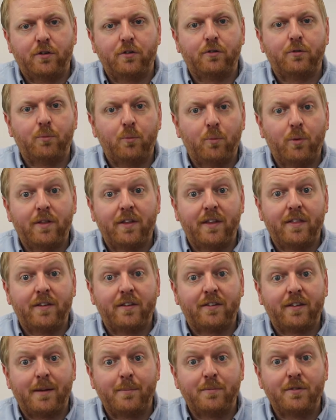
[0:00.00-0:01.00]
is within the
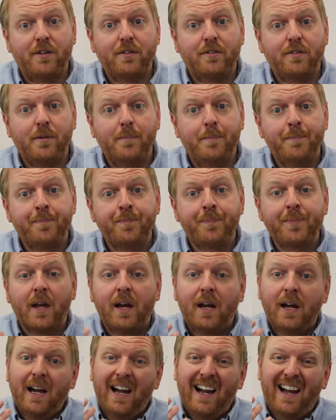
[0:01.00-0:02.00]
same system,
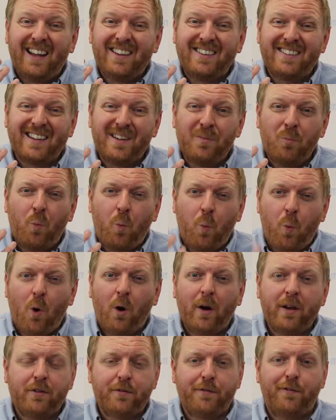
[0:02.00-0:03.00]
and see
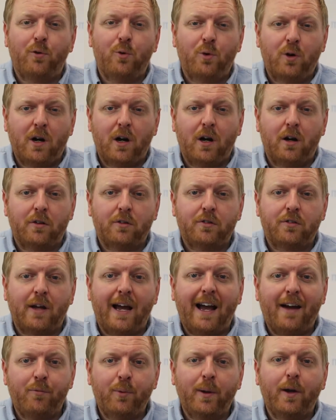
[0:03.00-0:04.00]
what is forecast. So
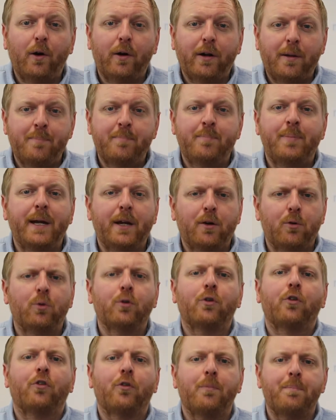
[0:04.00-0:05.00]
have we got any big
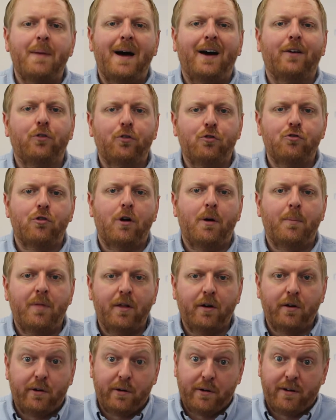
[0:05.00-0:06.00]
orders about to drop
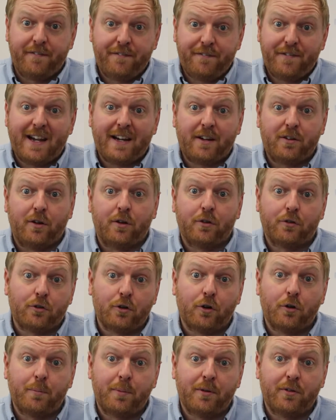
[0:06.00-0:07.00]
that are going to affect our
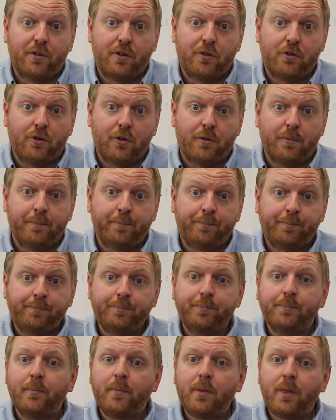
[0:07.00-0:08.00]
stock position?
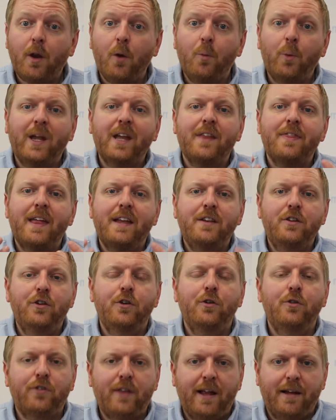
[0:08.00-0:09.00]
We can then
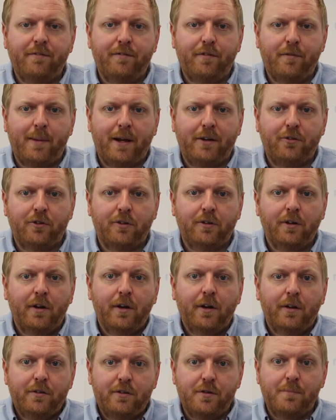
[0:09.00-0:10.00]
use that information
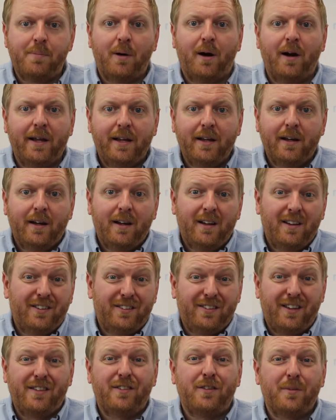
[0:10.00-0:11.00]
to buy
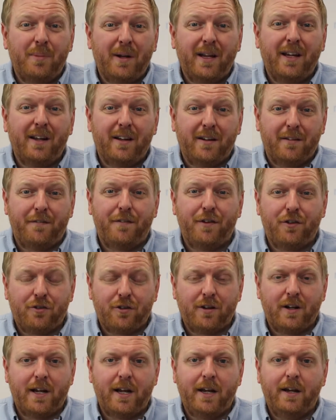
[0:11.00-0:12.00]
sensibly and
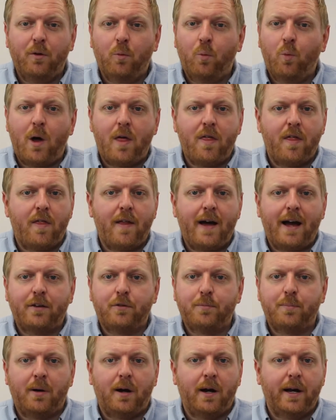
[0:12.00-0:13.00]
efficiently, whether
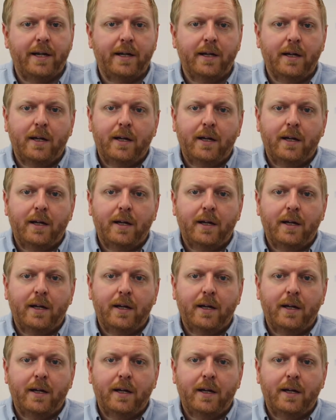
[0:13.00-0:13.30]
that's by